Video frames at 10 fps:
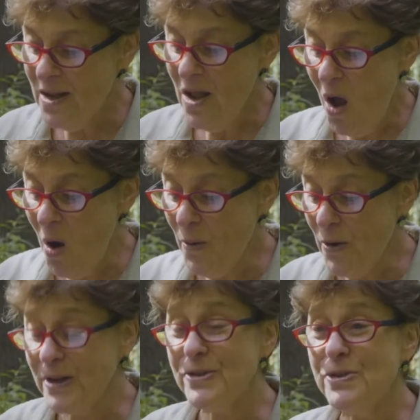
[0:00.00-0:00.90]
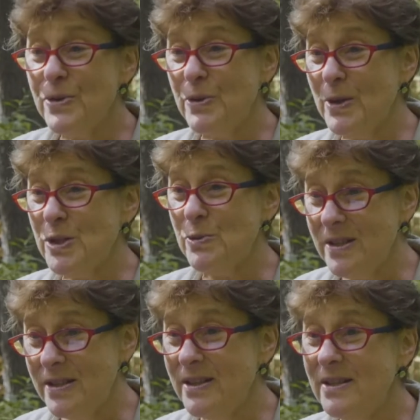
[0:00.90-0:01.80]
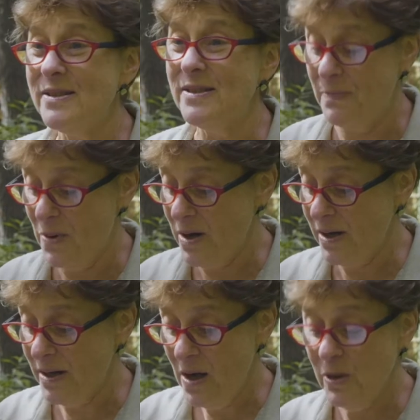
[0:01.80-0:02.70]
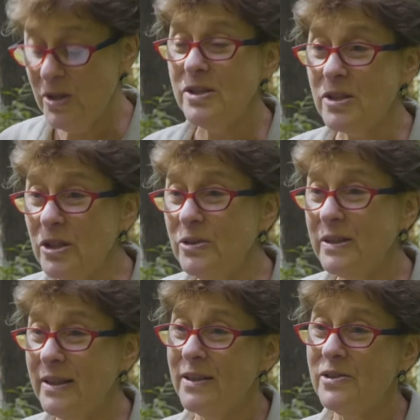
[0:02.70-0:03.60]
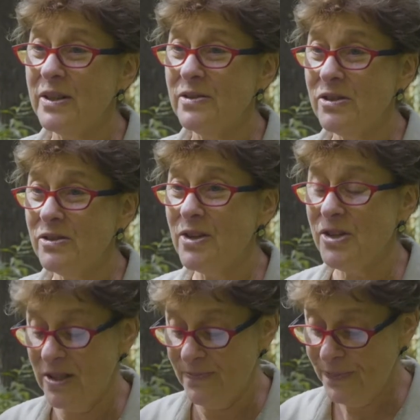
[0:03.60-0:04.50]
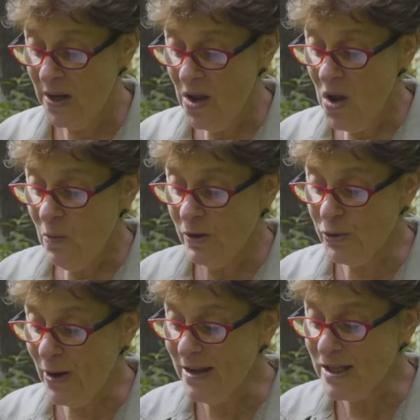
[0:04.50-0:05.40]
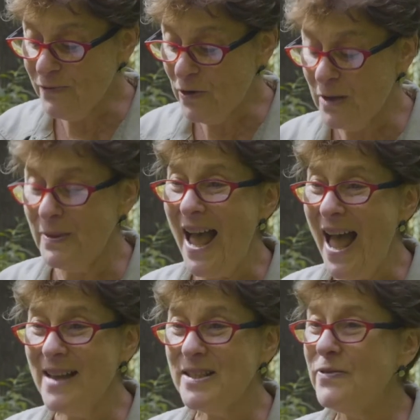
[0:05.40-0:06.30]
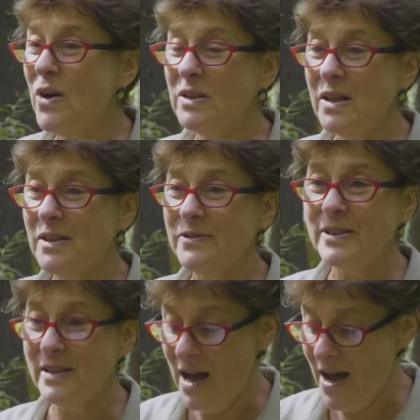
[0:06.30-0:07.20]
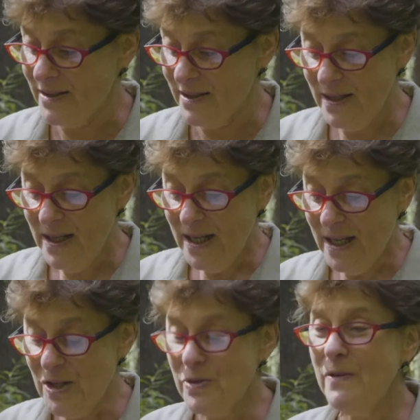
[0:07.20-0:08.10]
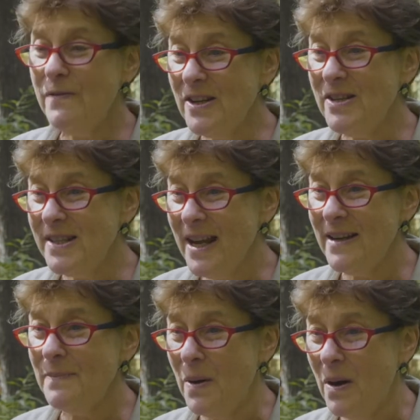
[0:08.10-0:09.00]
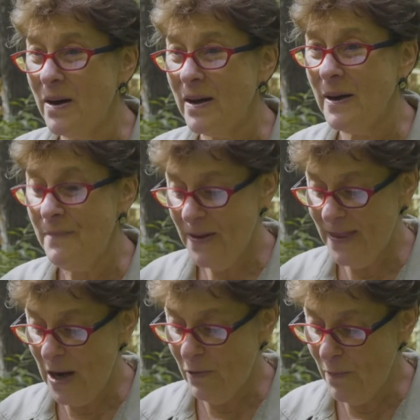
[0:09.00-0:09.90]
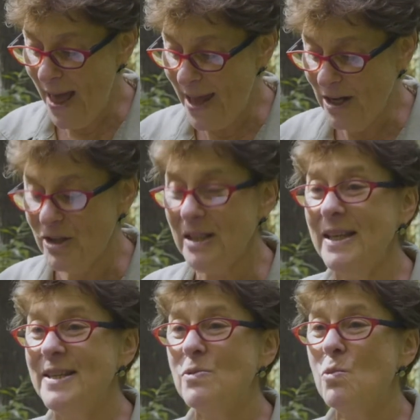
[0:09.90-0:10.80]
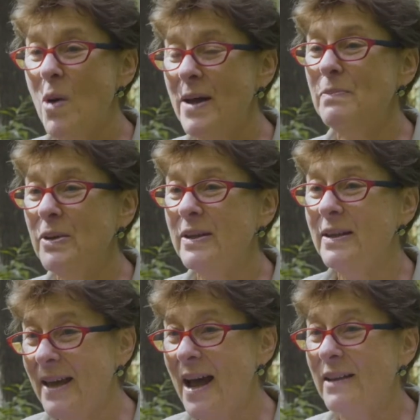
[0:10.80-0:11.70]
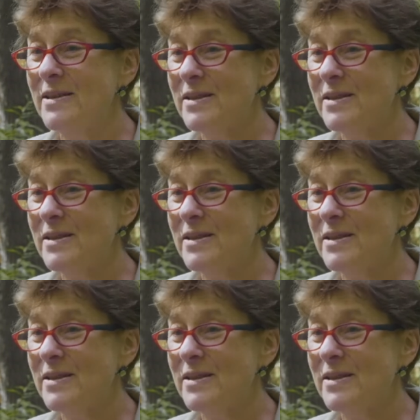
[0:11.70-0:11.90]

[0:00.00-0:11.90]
Hoboken's Northwest Resiliency Park, which is currently under construction, will transform an asphalt-covered lot into a vegetated park that will manage at least 1 million gallons of